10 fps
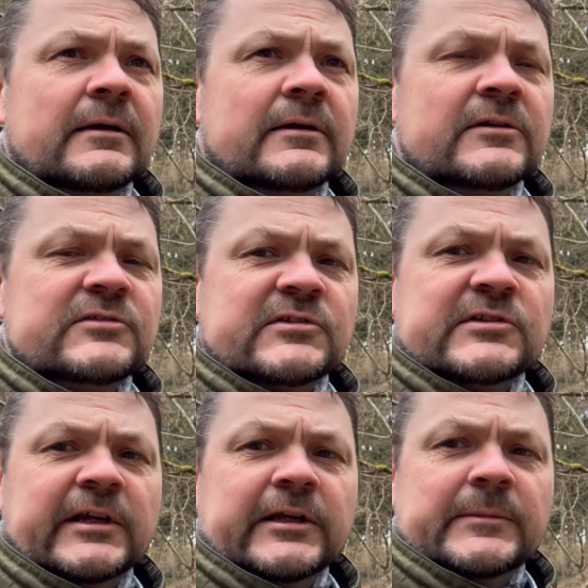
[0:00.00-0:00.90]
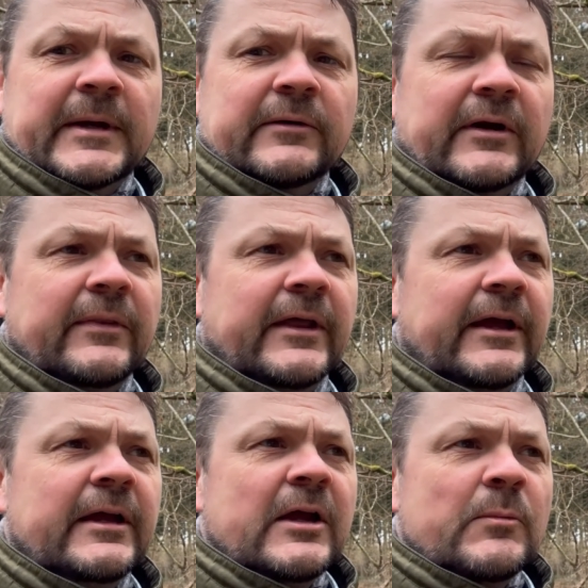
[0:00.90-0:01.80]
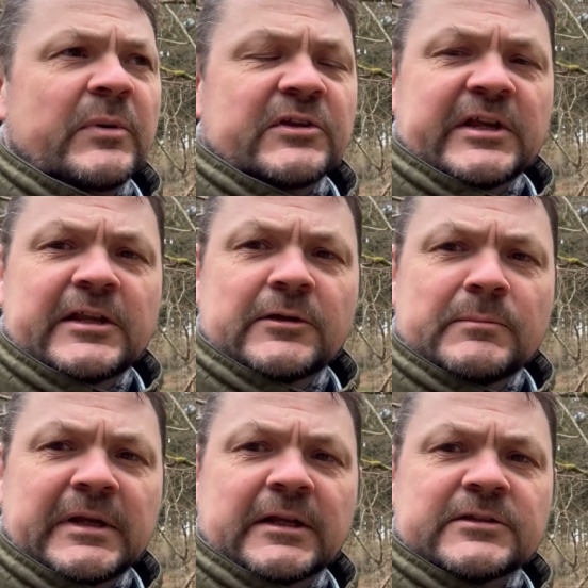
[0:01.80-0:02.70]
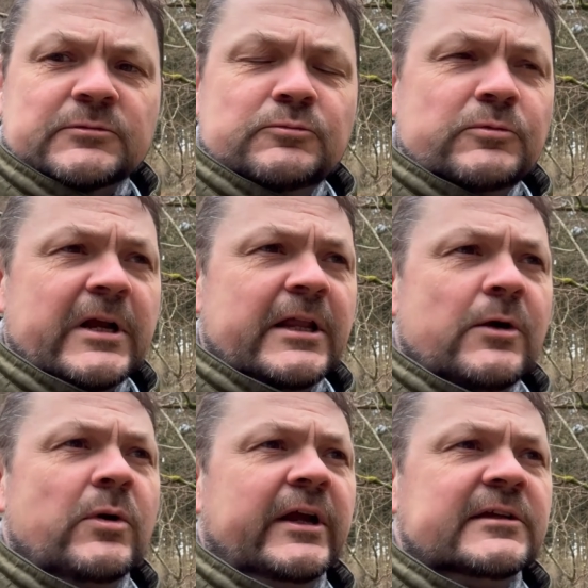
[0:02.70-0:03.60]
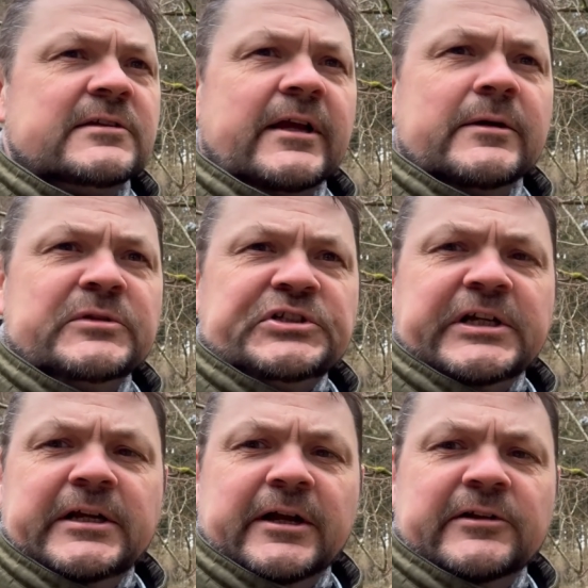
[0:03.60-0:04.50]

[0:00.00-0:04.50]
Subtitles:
It's just singing in the background there. But in the middle, it's really quick. It's like a machine gun.